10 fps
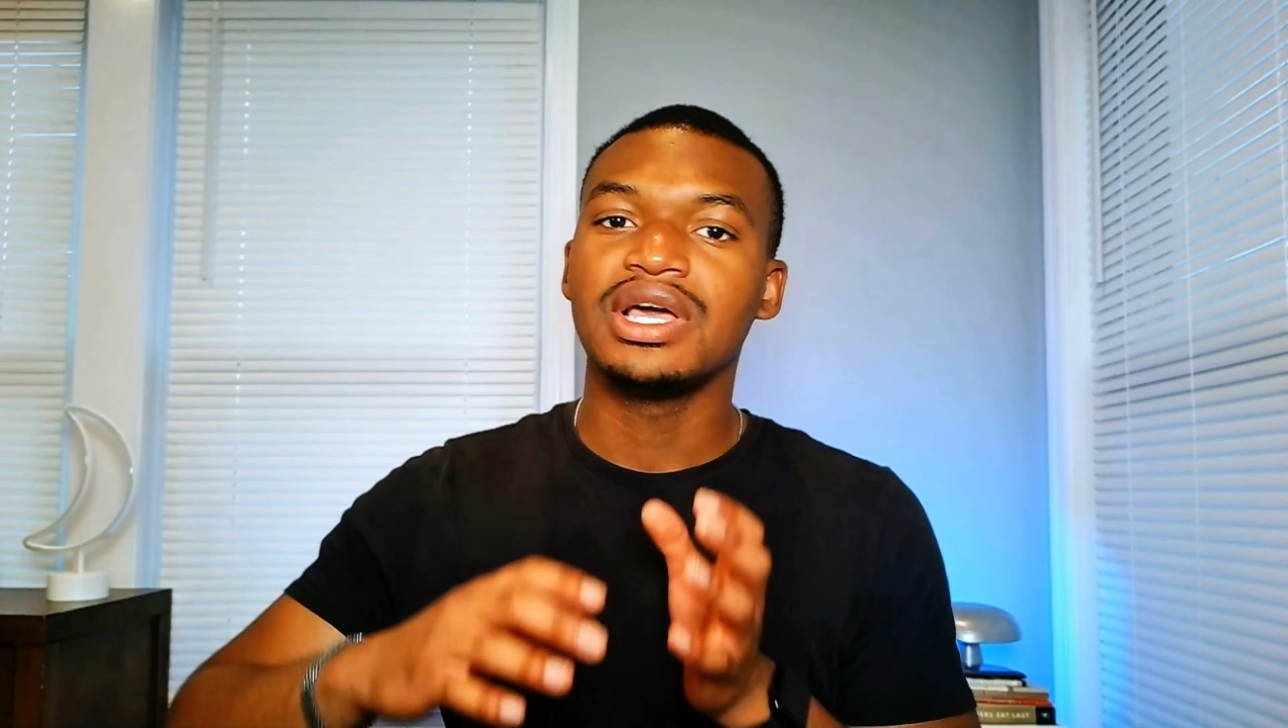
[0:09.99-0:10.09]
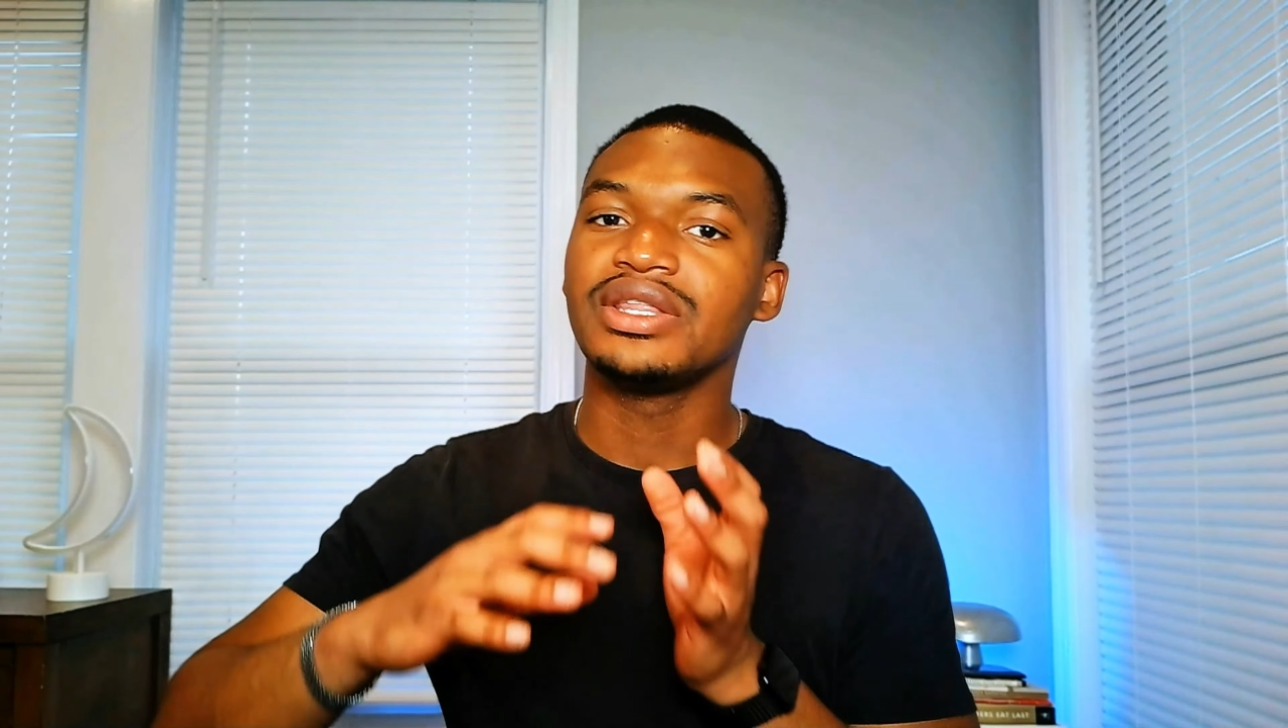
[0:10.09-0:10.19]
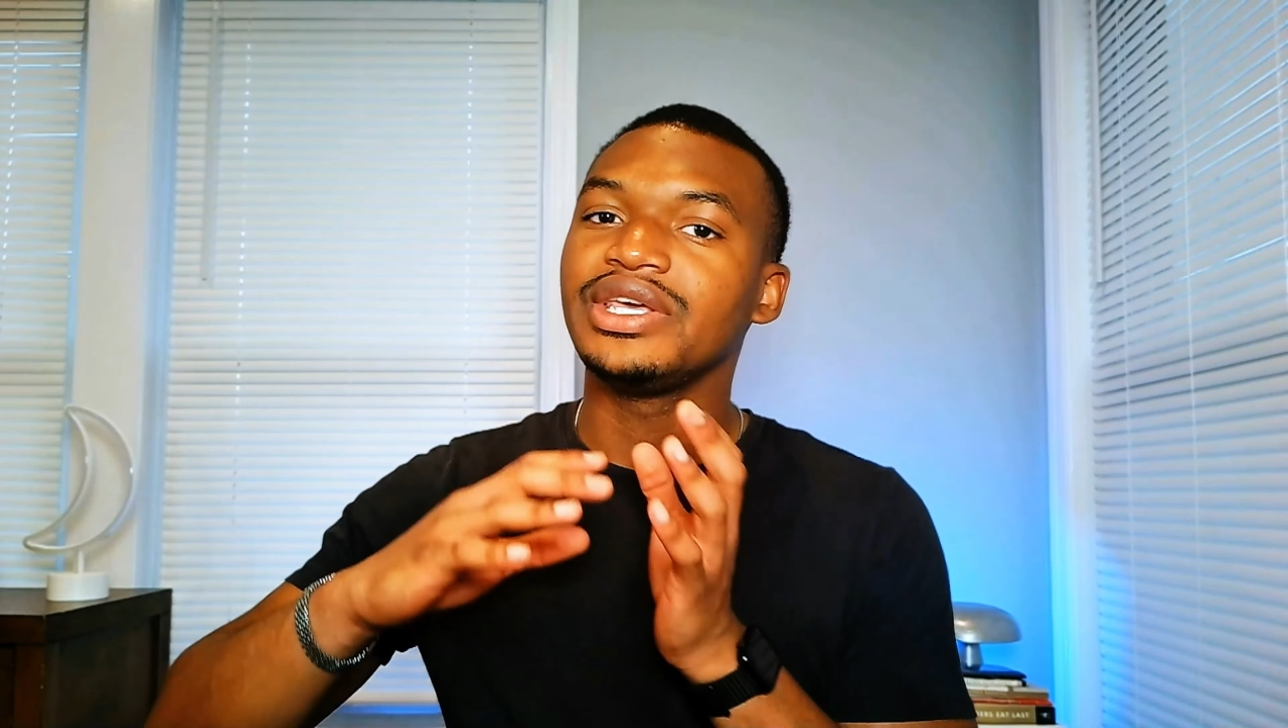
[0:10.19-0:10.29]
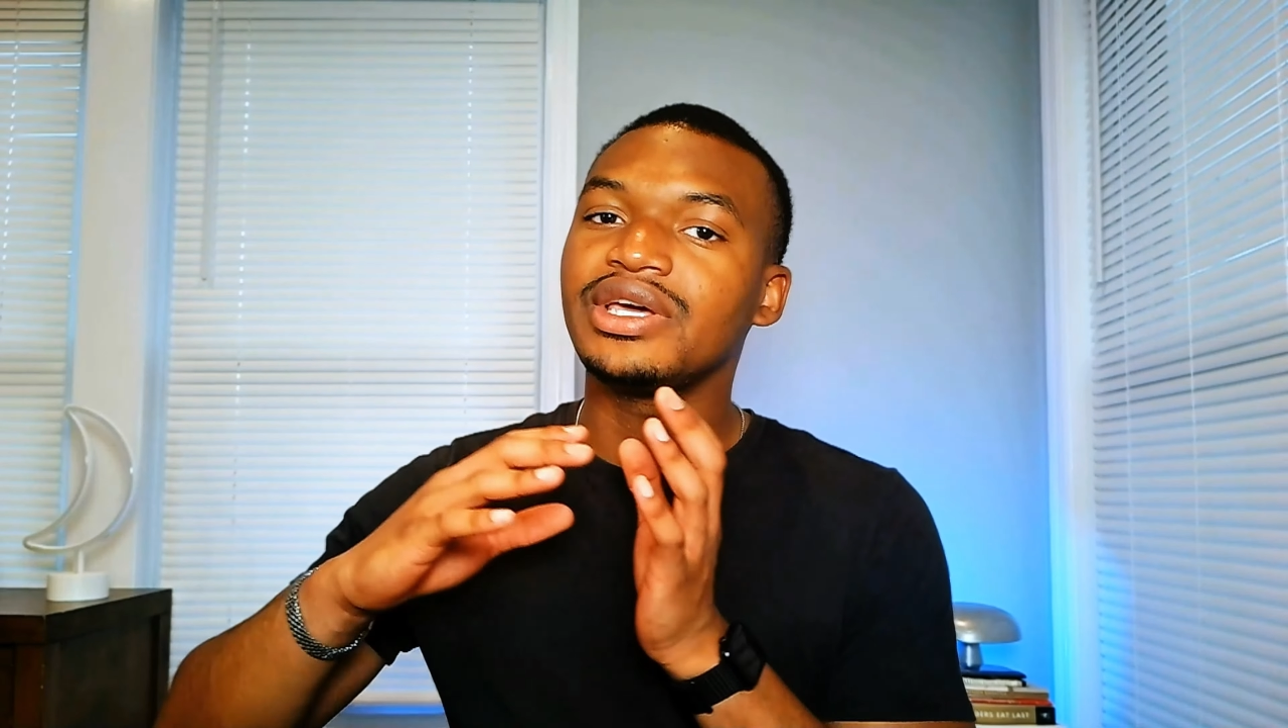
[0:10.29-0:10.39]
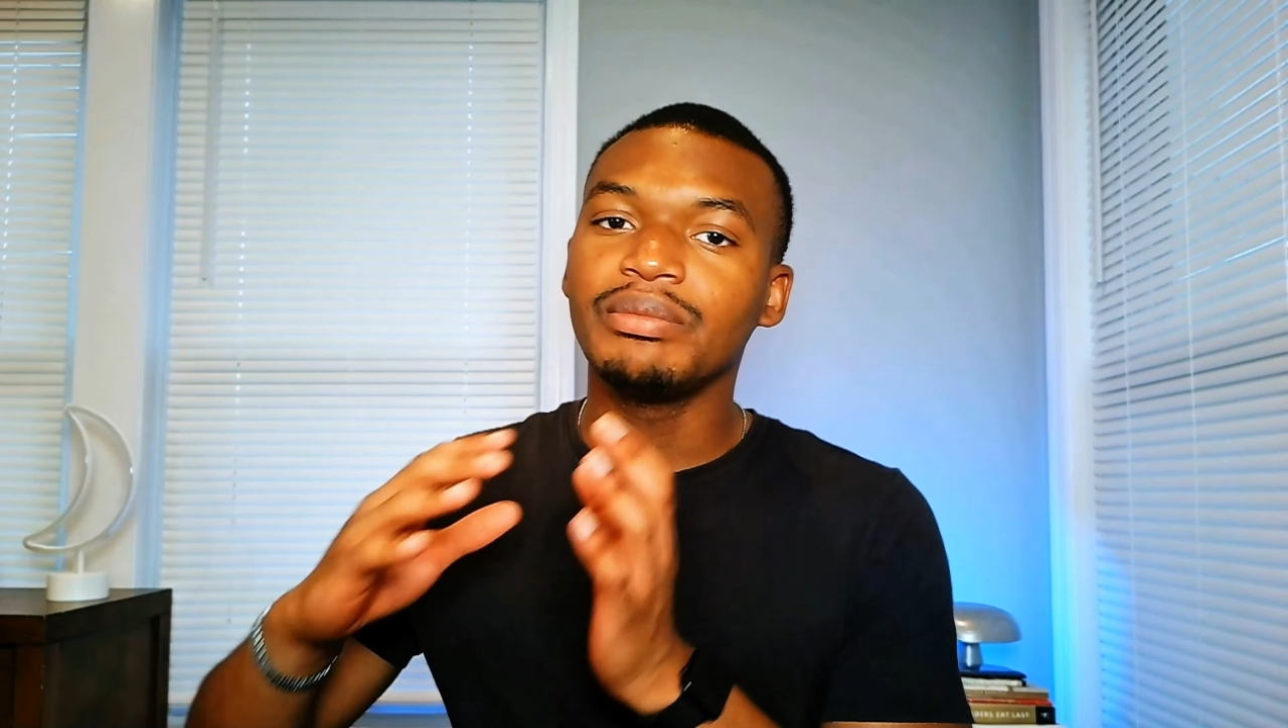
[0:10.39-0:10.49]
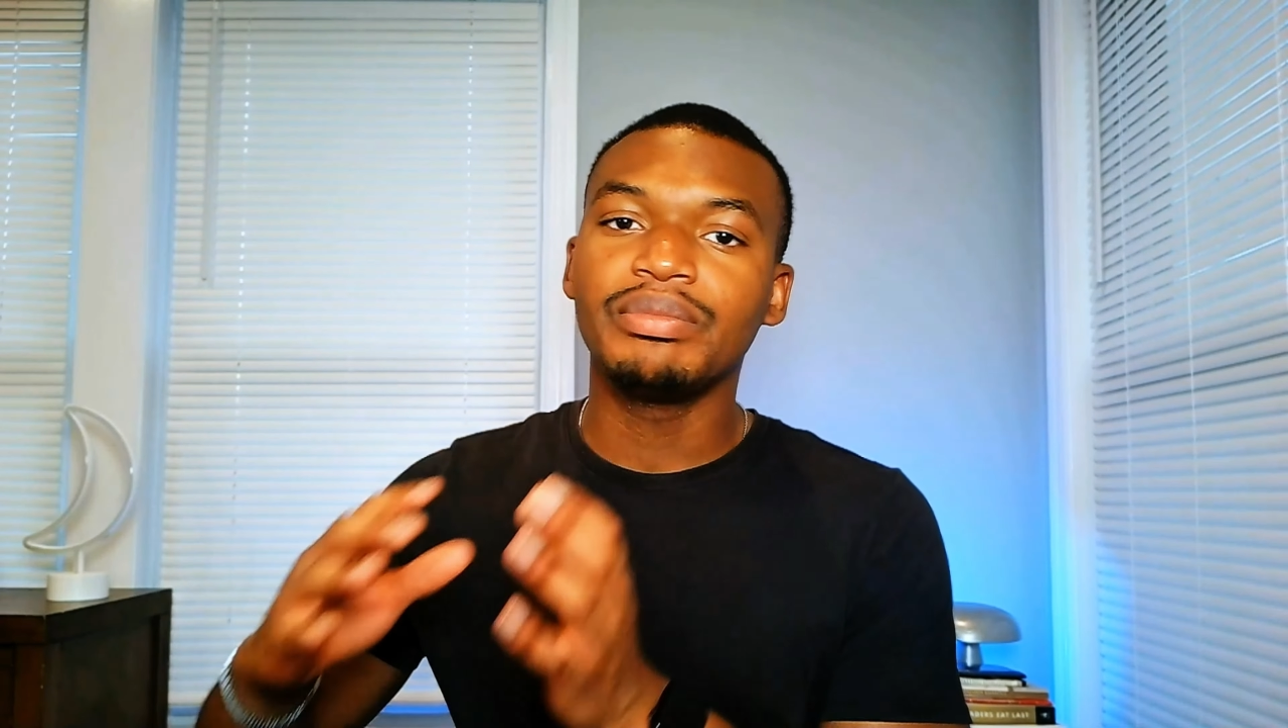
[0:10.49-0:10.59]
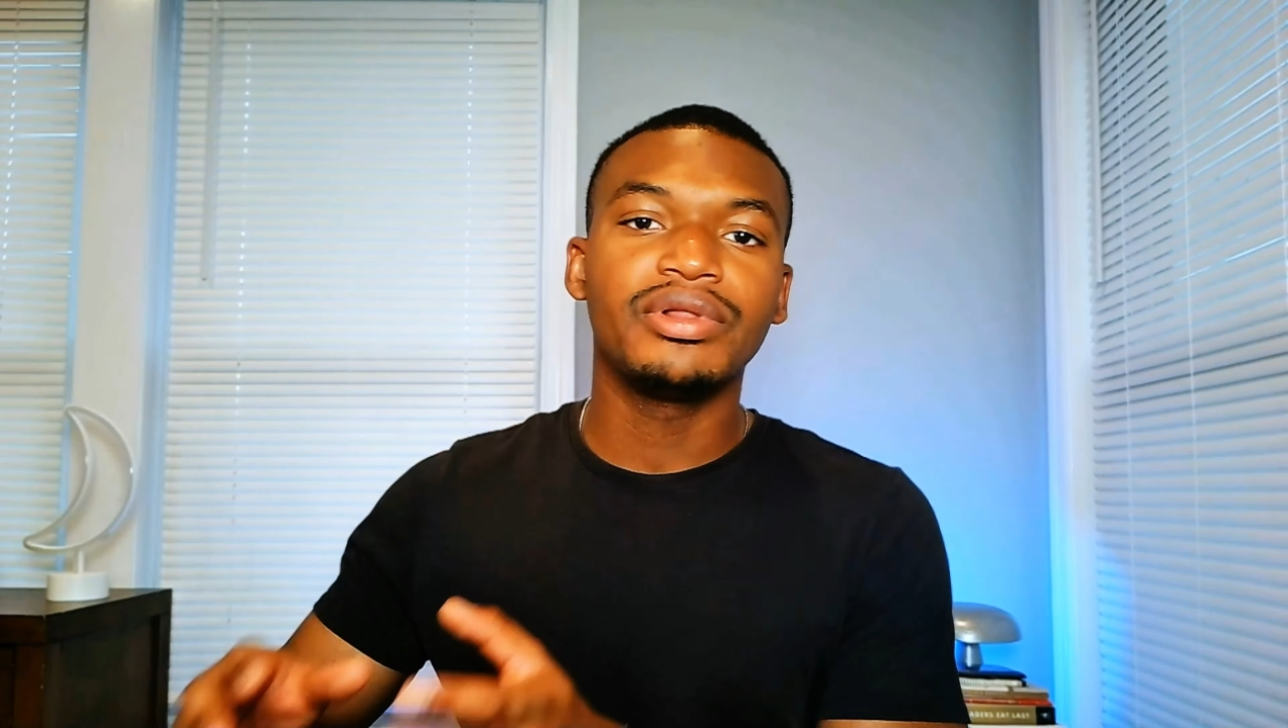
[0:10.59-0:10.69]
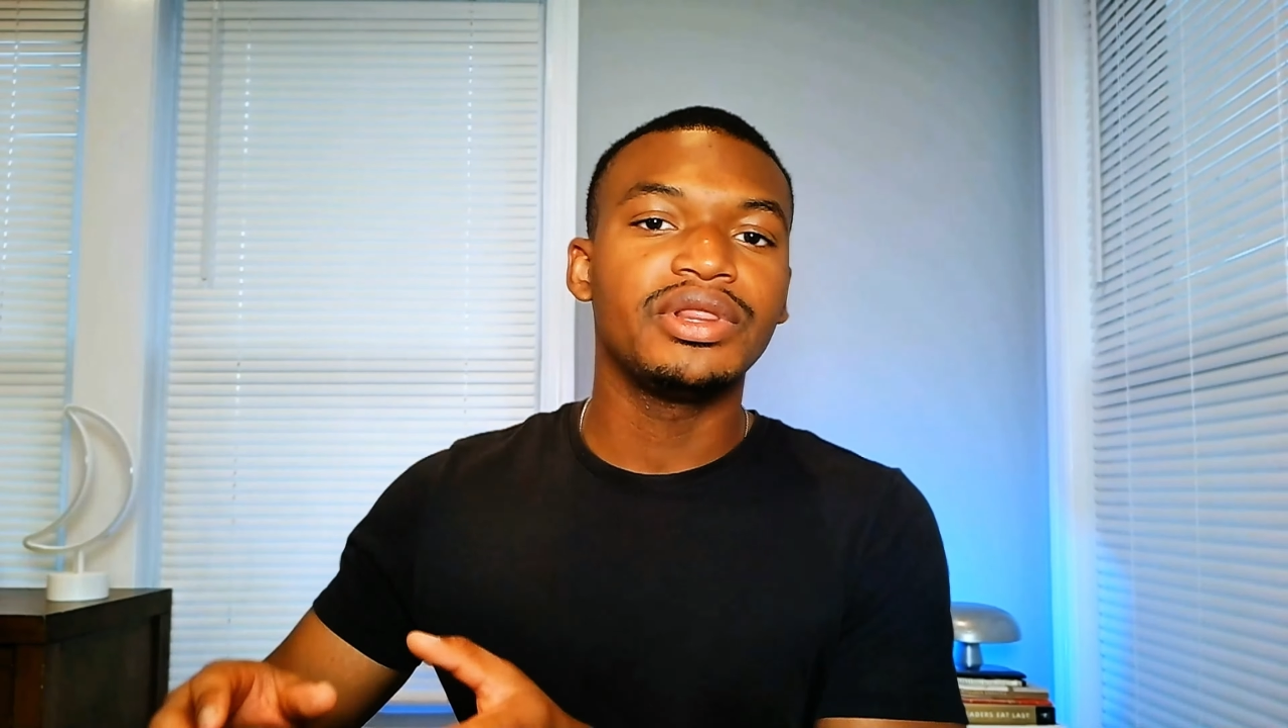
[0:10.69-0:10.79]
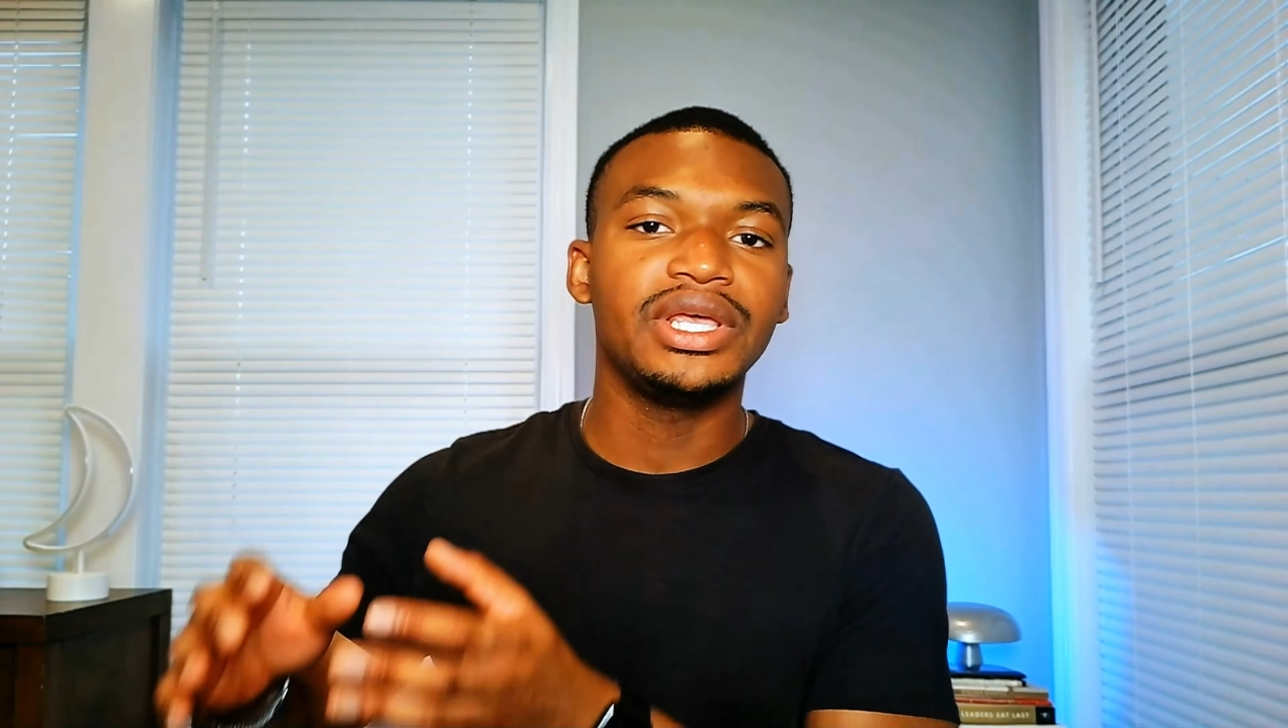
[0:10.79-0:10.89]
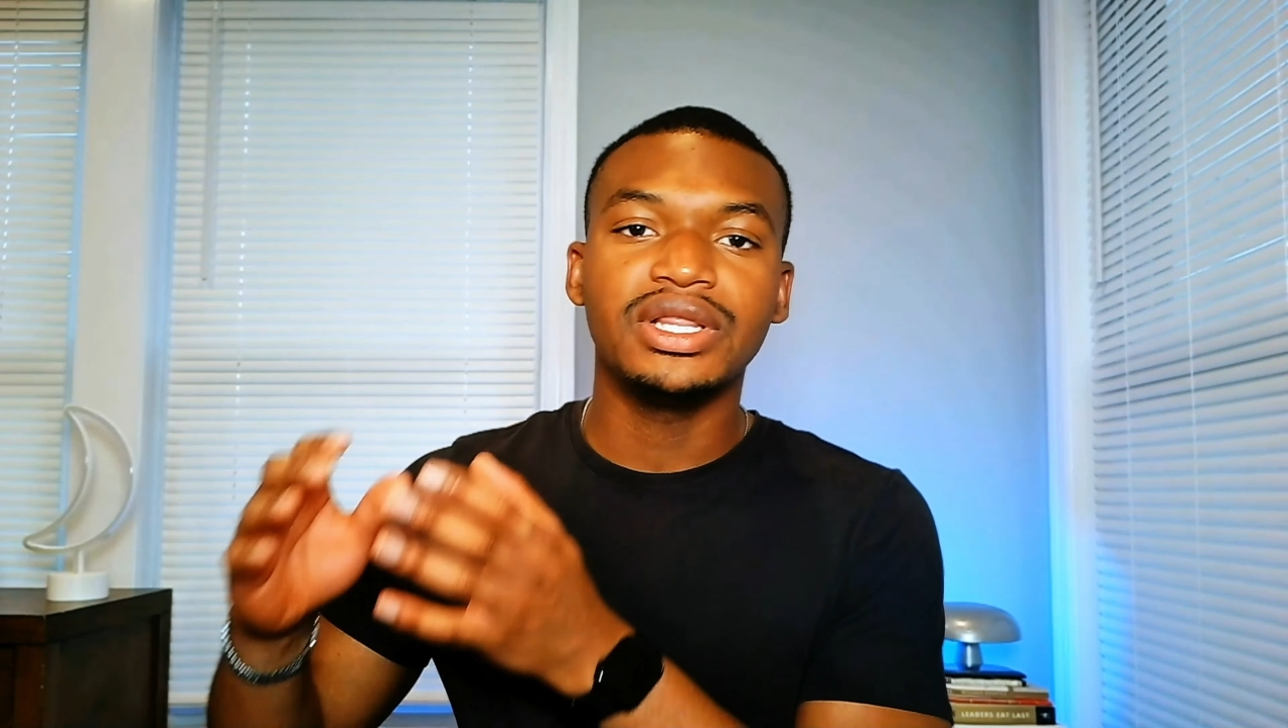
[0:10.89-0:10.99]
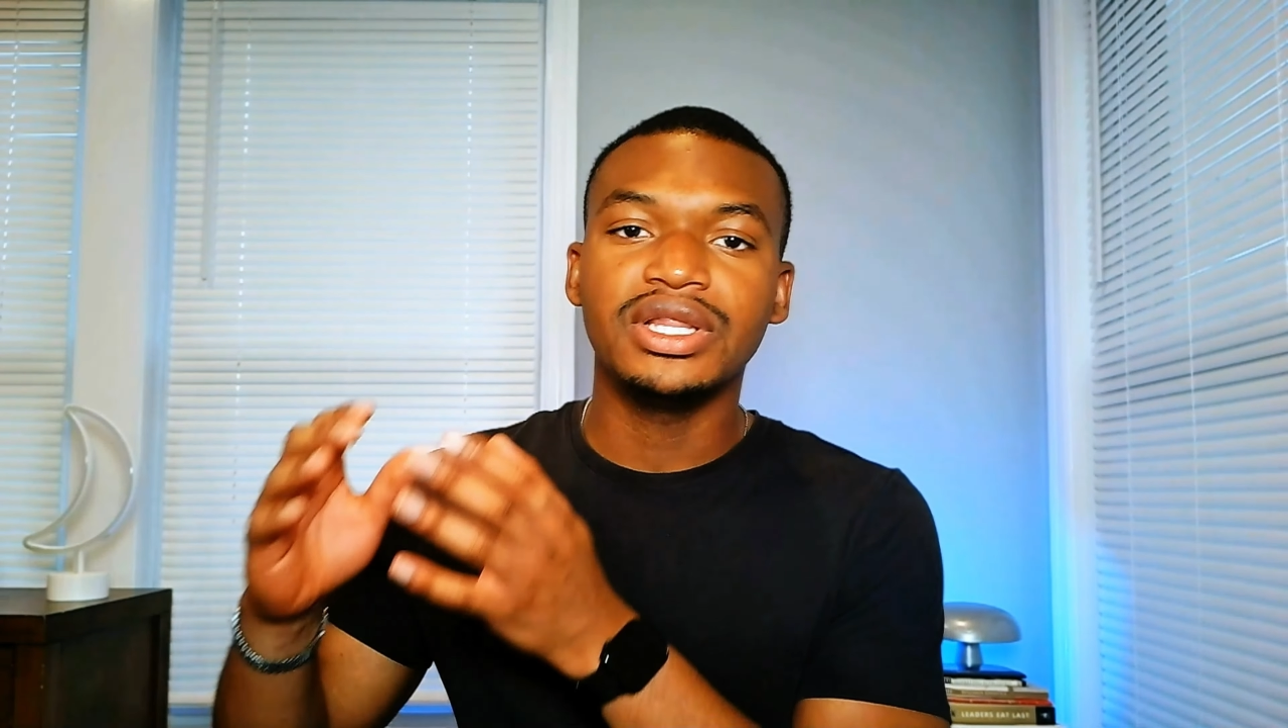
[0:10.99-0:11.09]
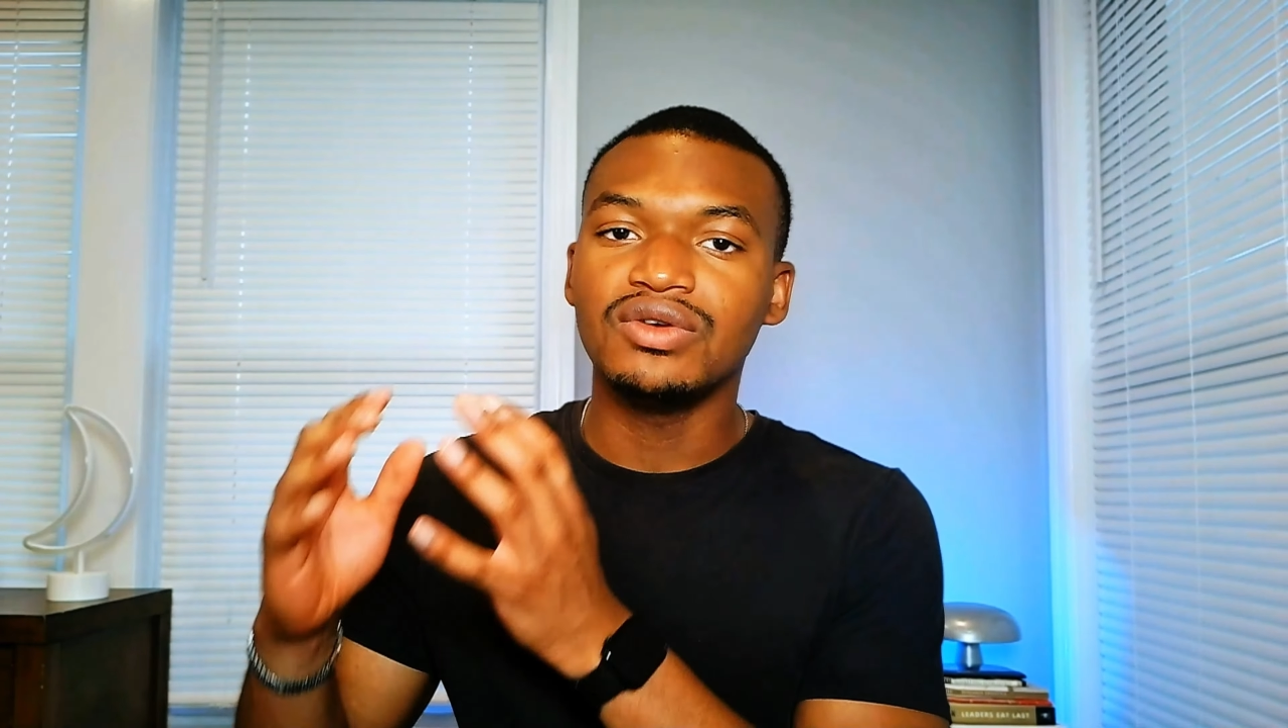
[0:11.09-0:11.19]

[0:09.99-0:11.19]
the completely